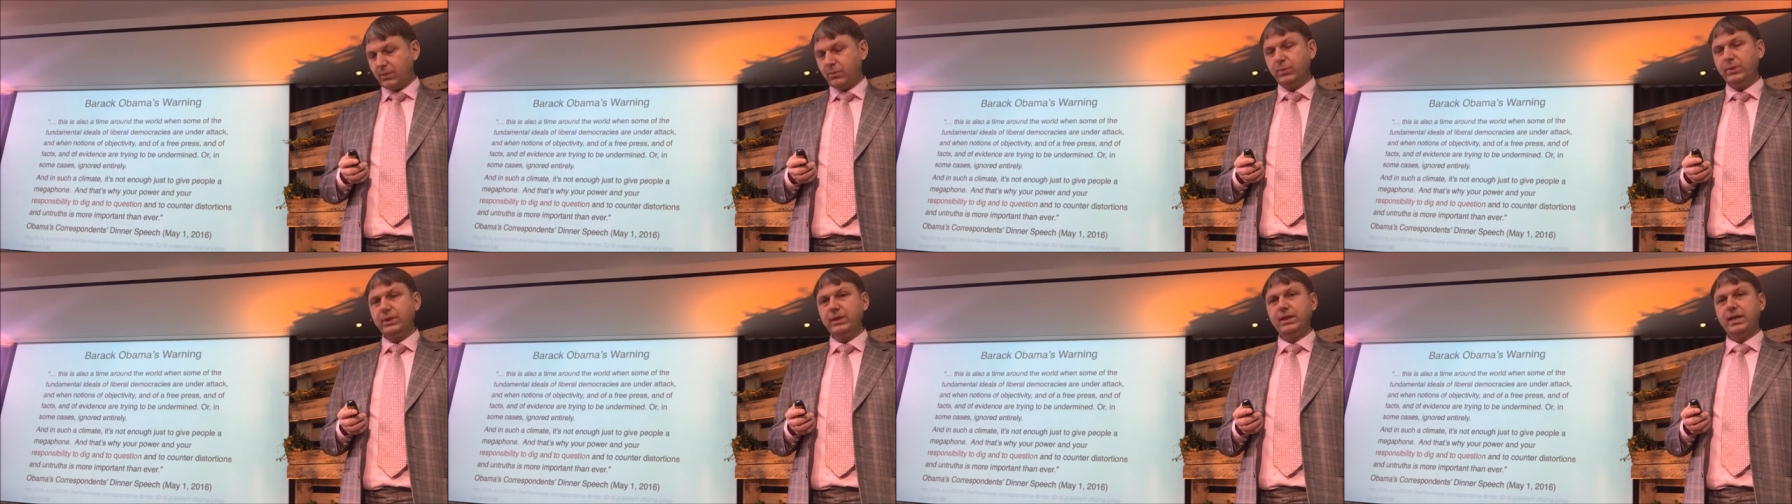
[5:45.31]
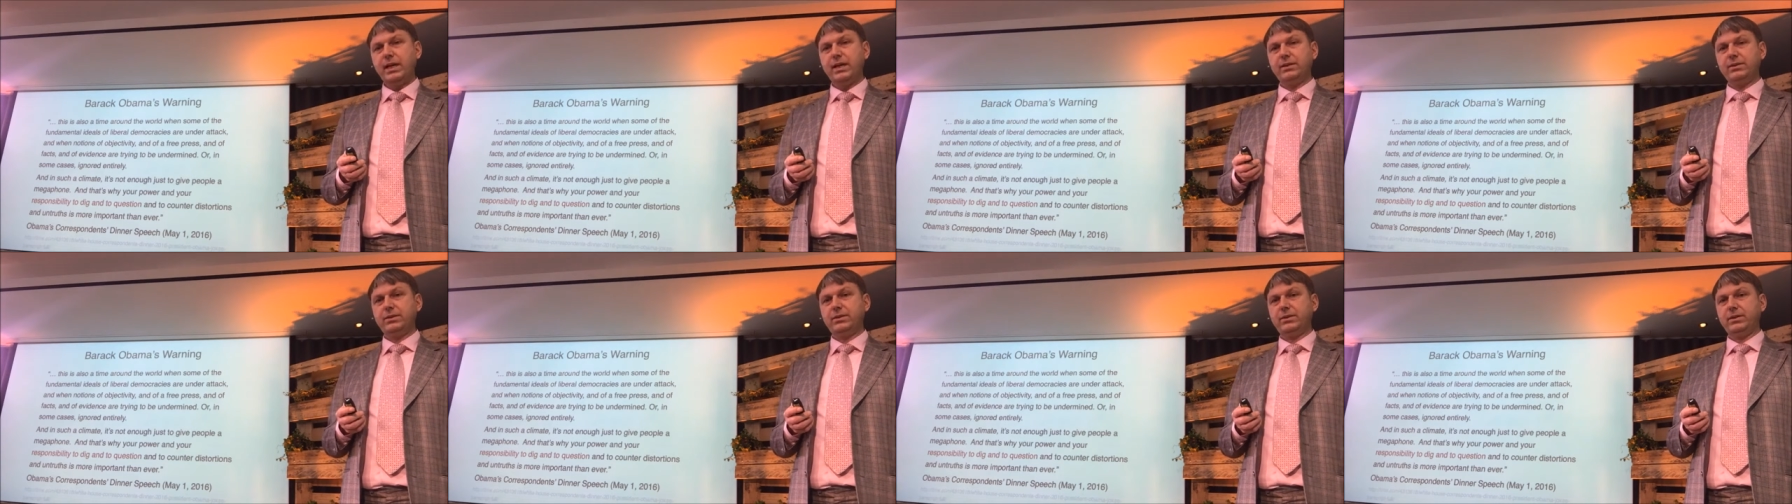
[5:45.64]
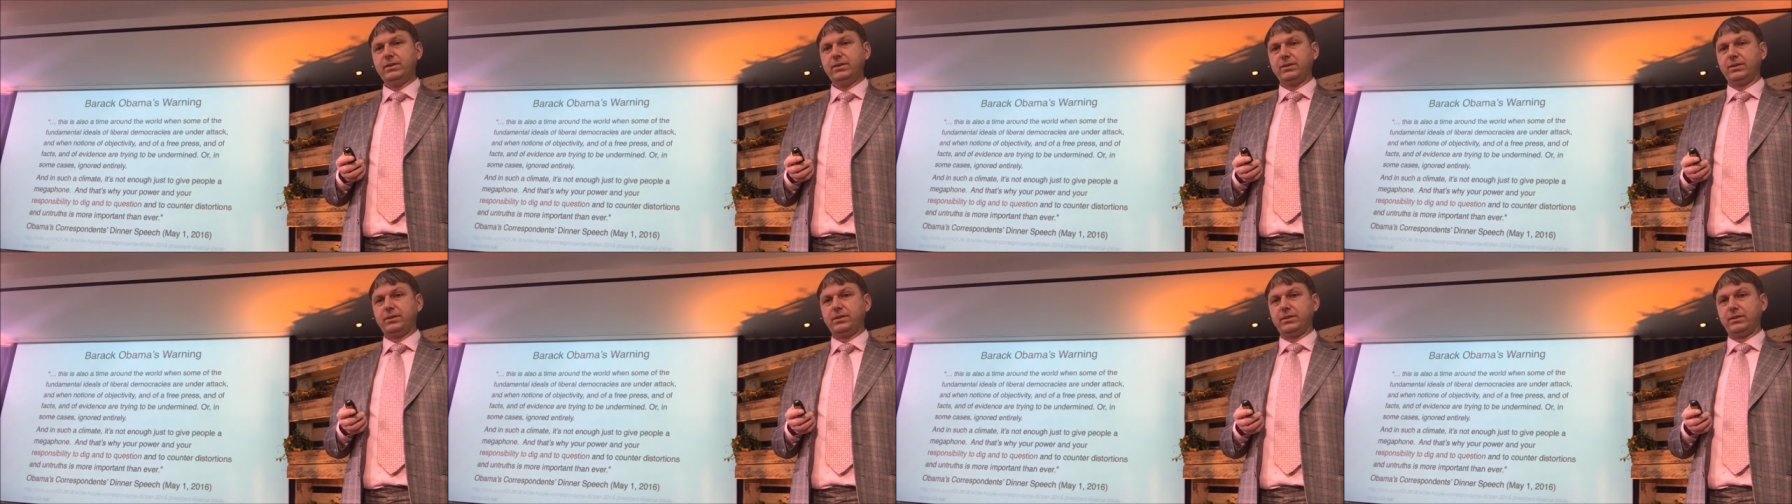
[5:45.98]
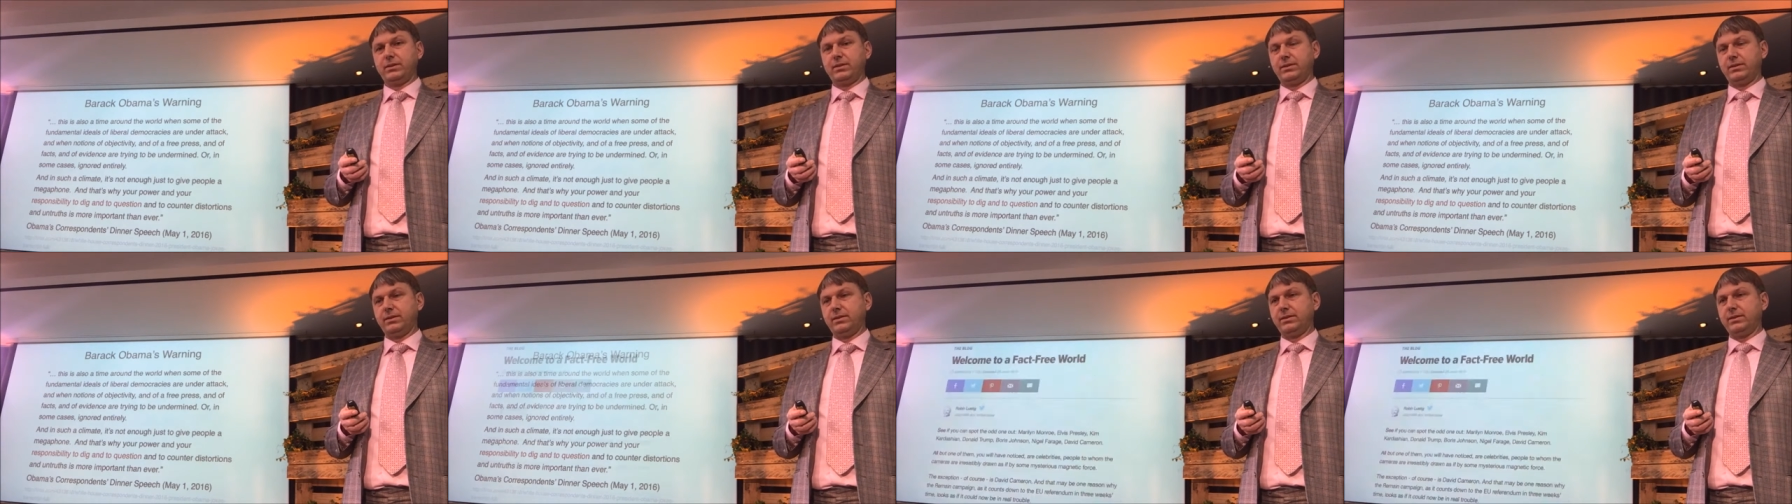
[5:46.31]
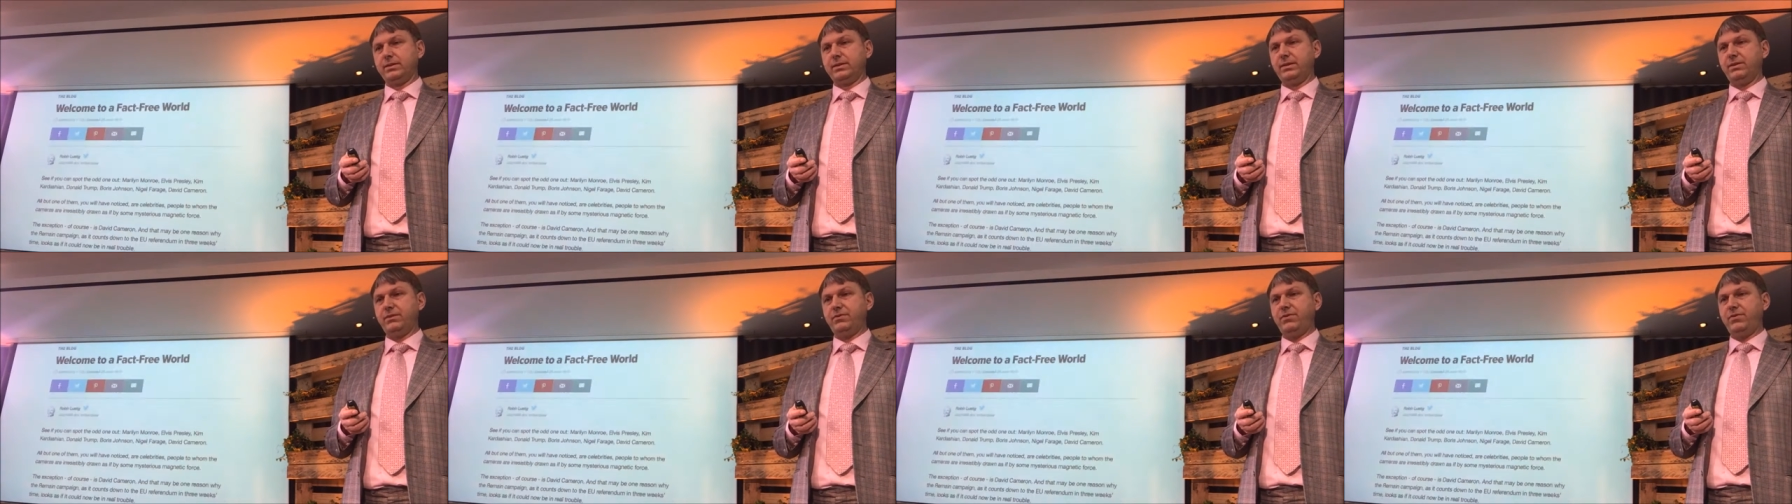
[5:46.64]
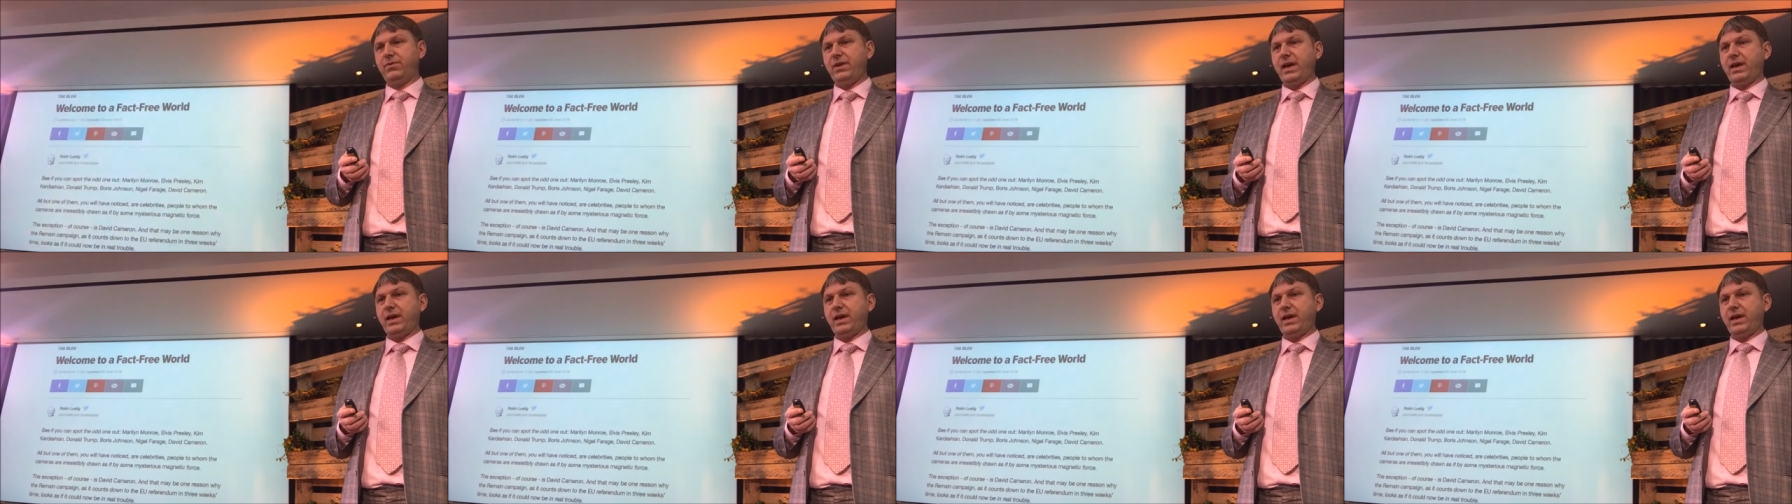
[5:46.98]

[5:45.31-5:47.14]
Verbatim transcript: we entered the